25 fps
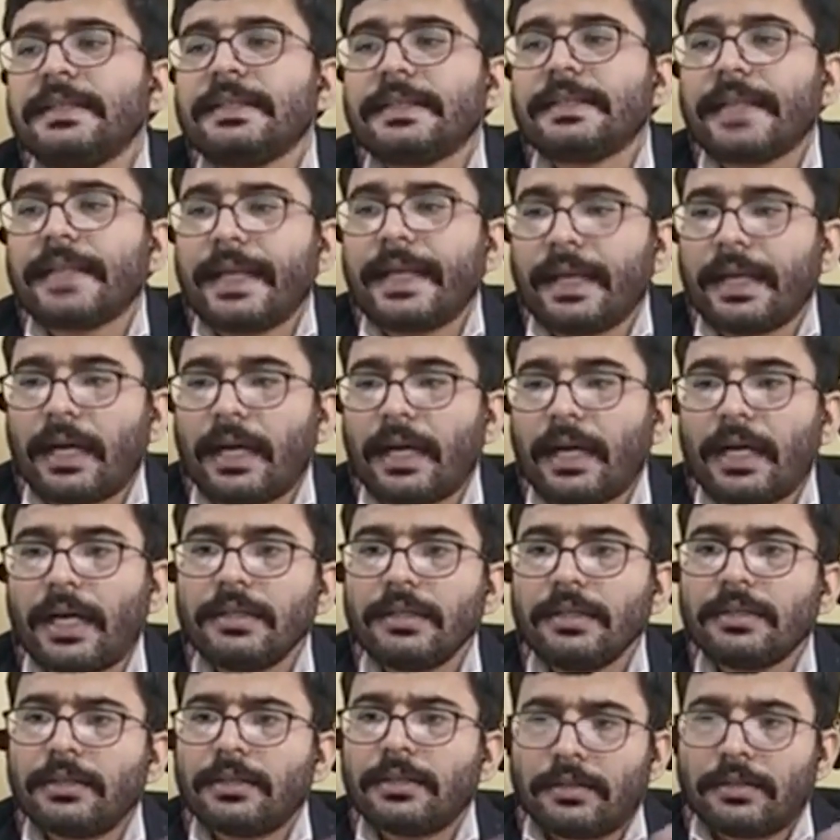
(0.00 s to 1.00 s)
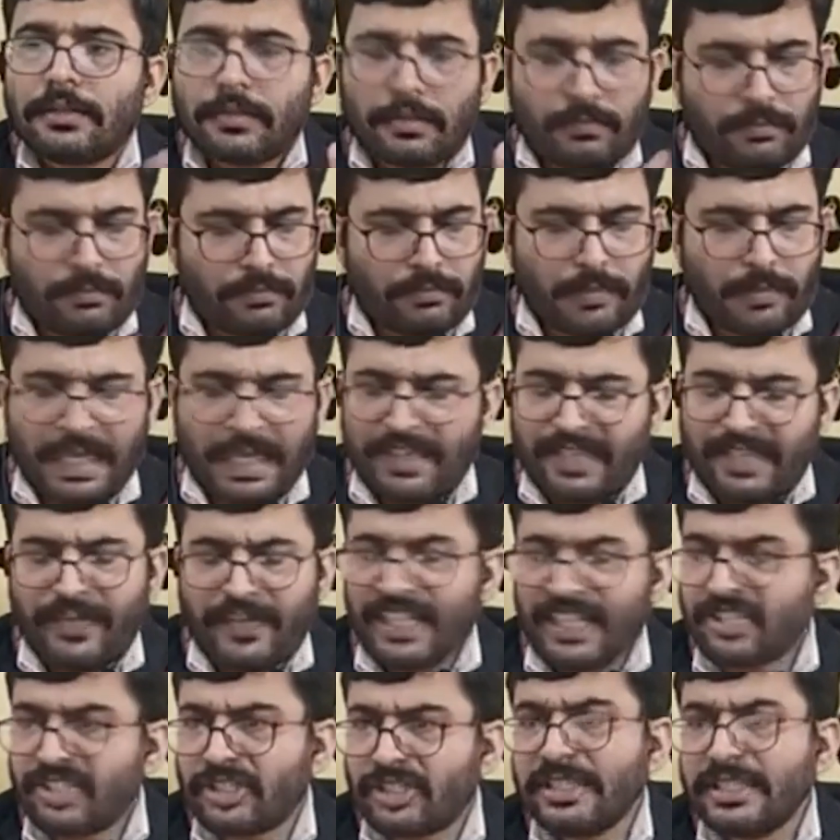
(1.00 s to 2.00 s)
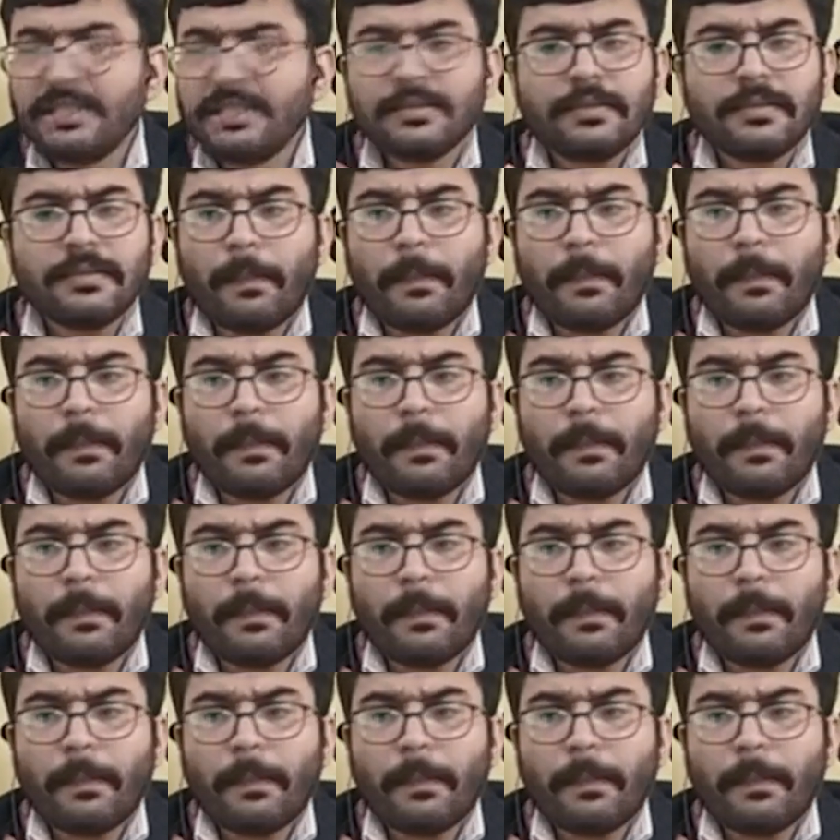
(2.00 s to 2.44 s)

They are manufacturing,